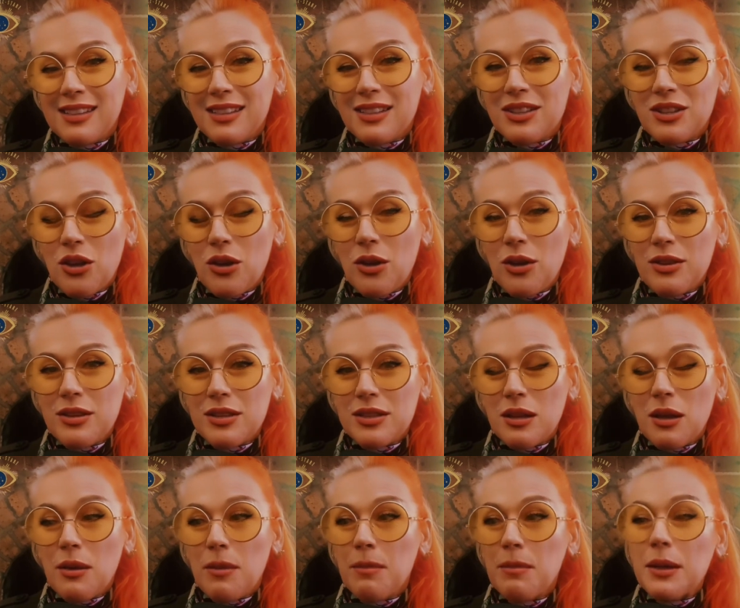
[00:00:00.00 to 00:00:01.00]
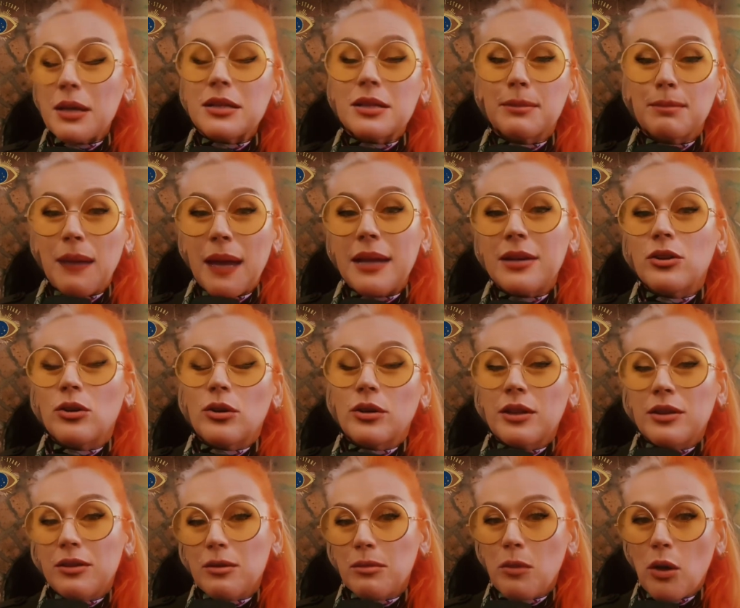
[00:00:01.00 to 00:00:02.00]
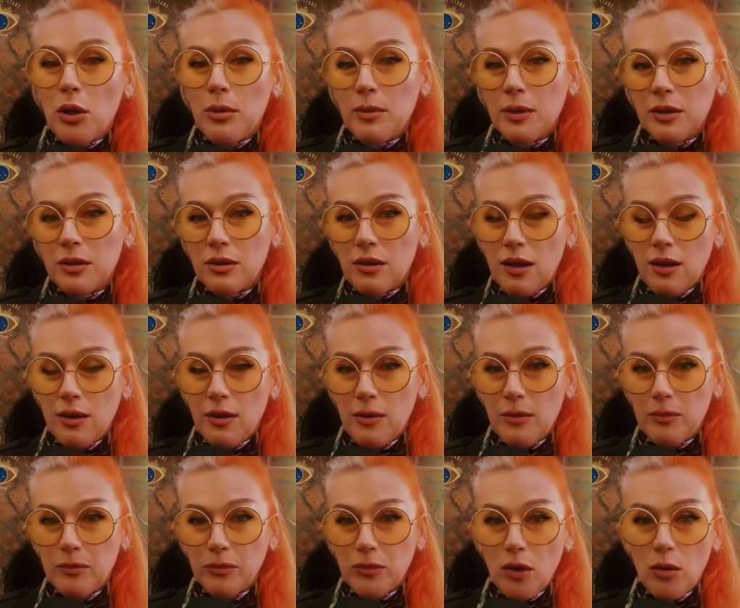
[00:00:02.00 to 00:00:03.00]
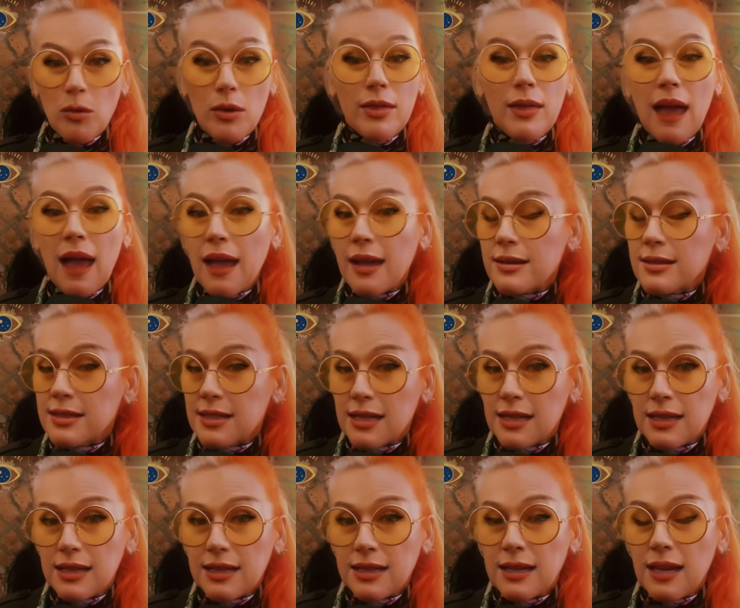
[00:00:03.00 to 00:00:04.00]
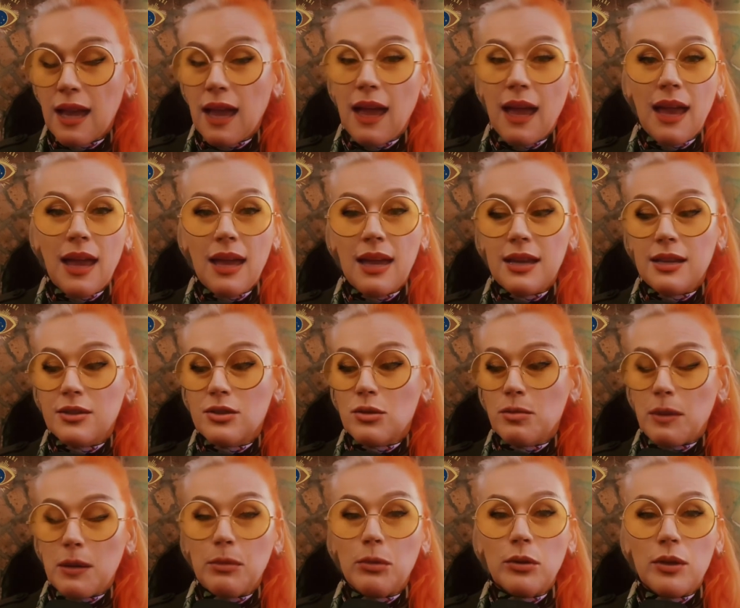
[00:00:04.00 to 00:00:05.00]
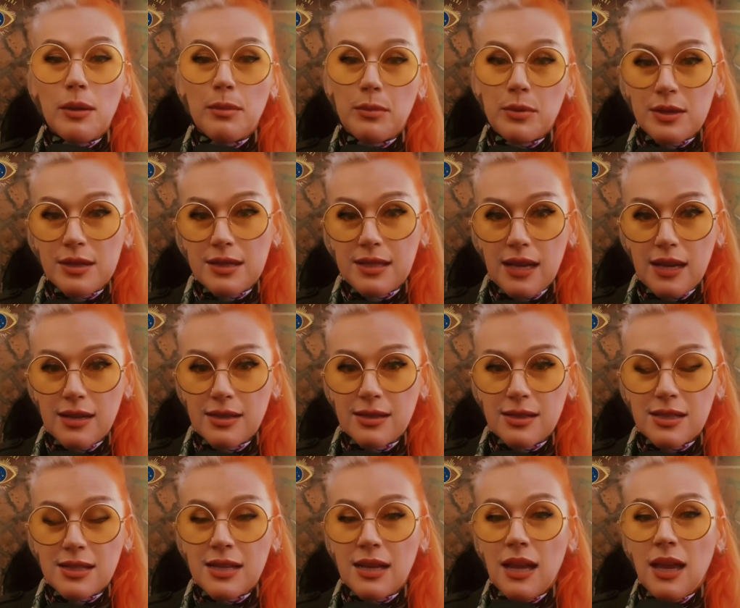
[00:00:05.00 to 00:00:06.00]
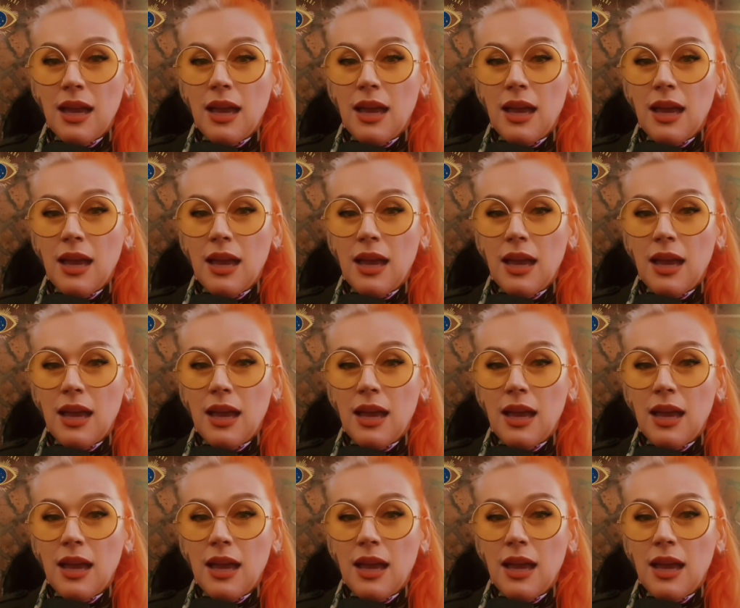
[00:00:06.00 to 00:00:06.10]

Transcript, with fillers: So there's a big debate on at the moment um, with acting and people that present.